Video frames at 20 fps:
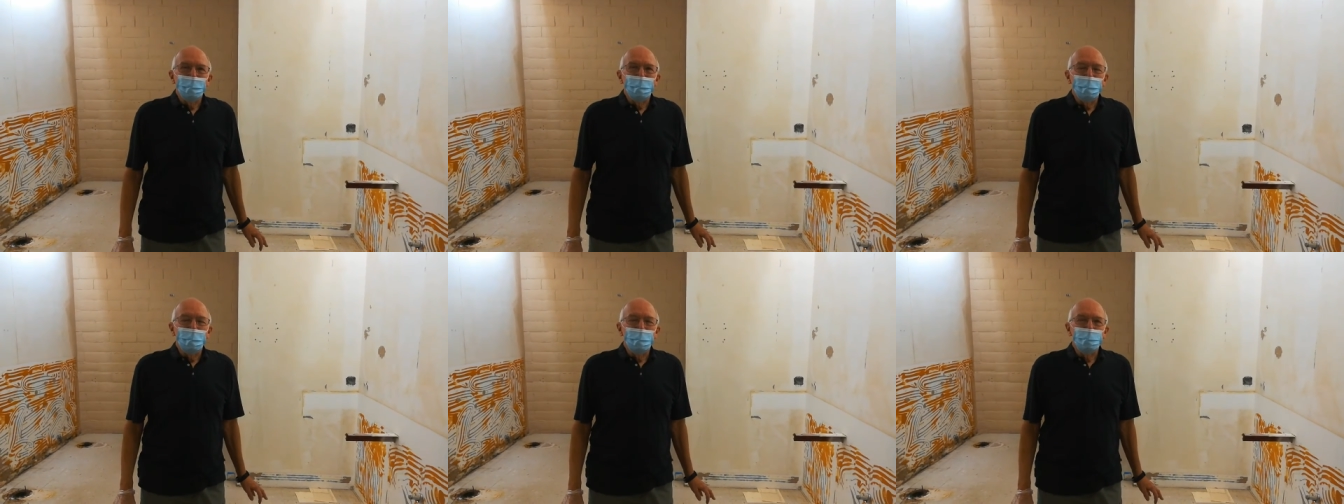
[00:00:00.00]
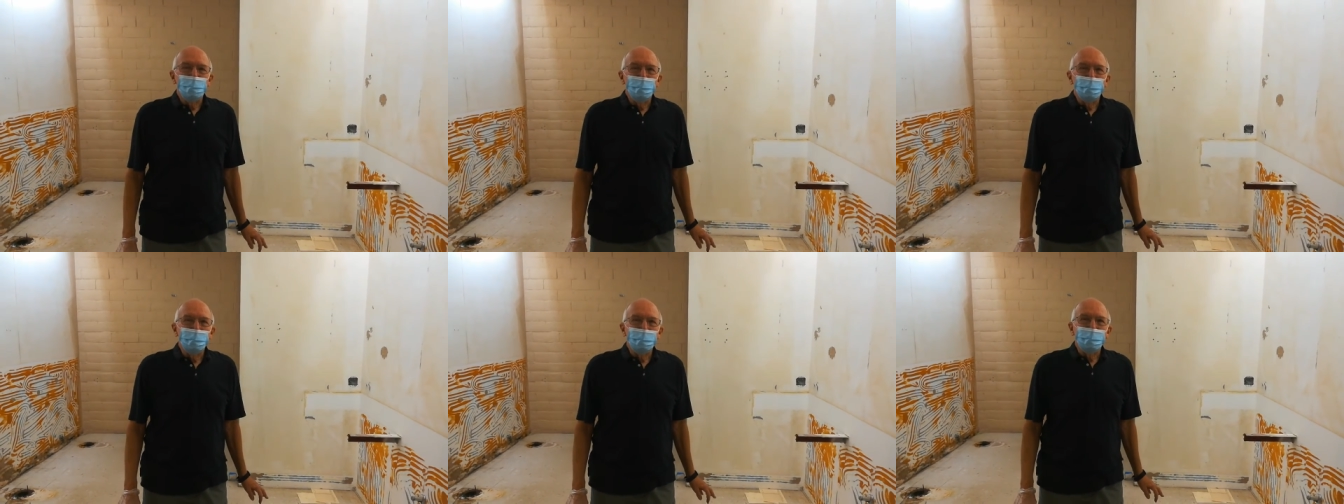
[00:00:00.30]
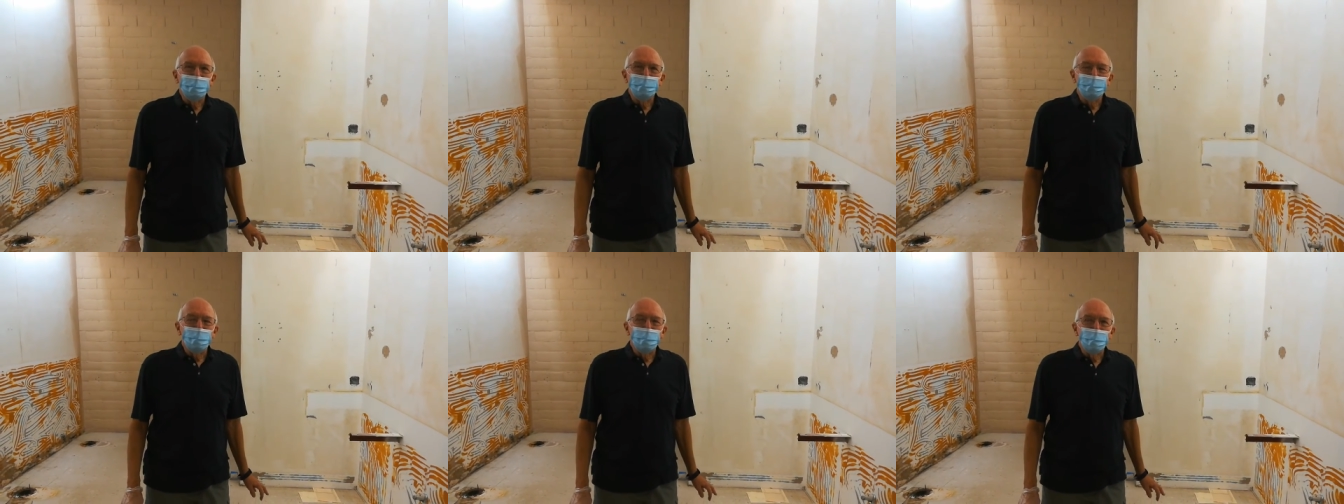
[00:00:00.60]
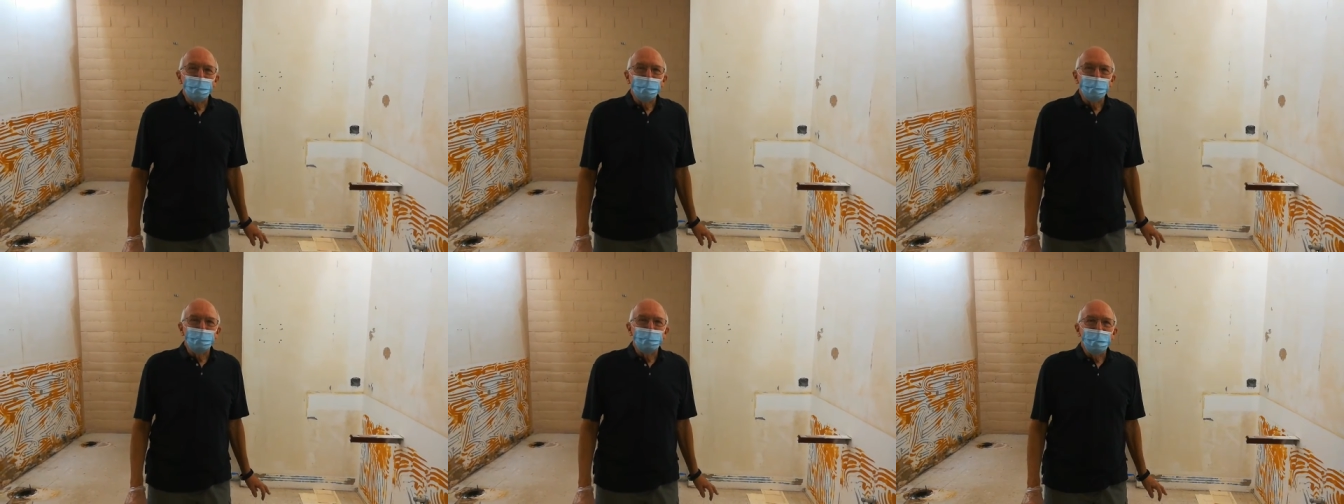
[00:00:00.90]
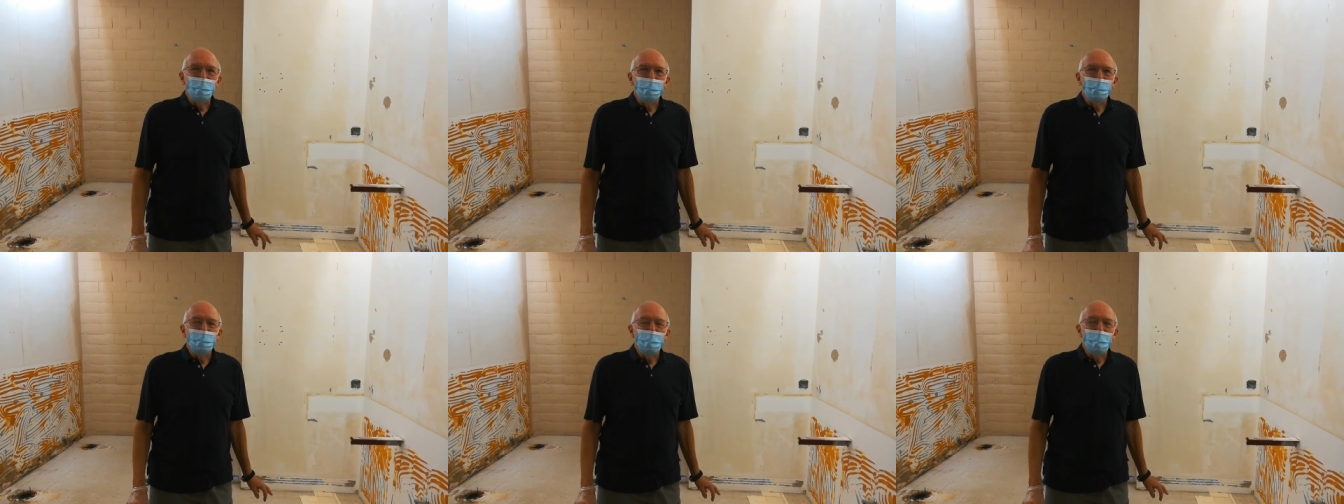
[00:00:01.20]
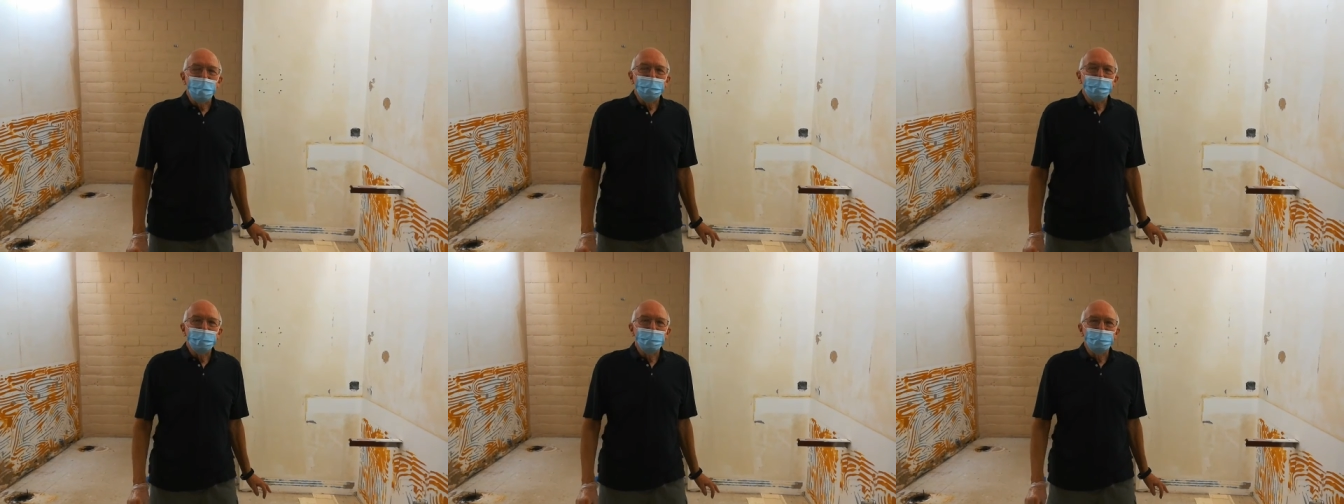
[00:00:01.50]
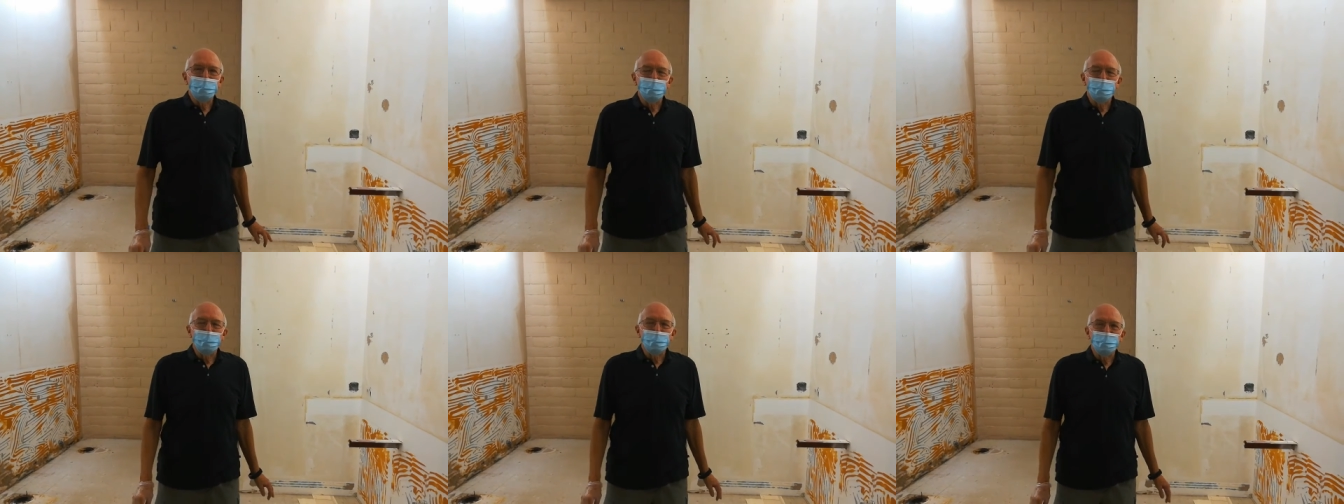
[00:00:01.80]
And we're looking forward to being back in
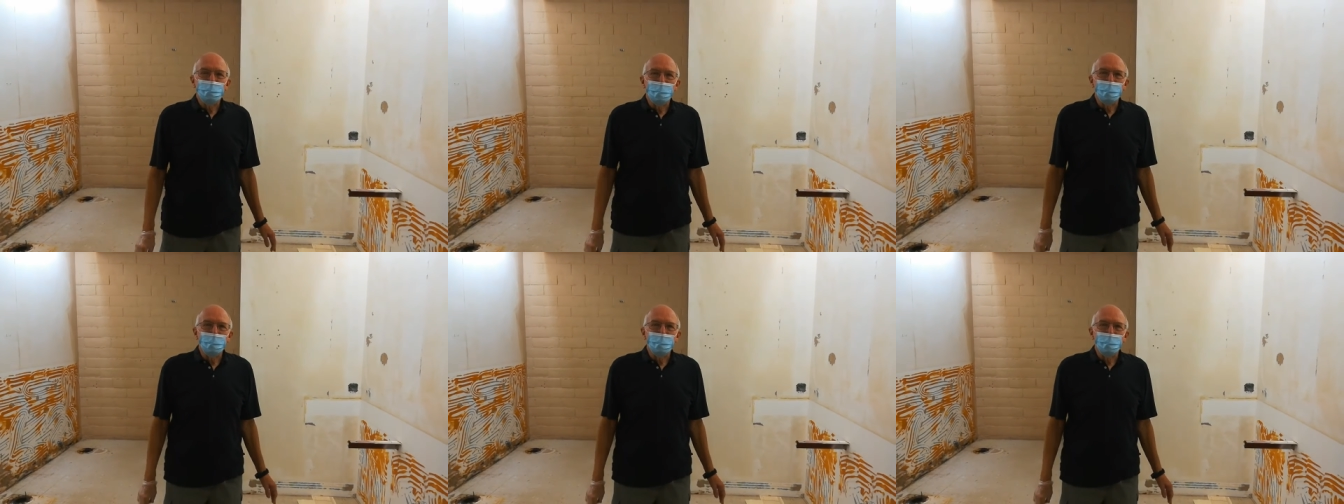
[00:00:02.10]
church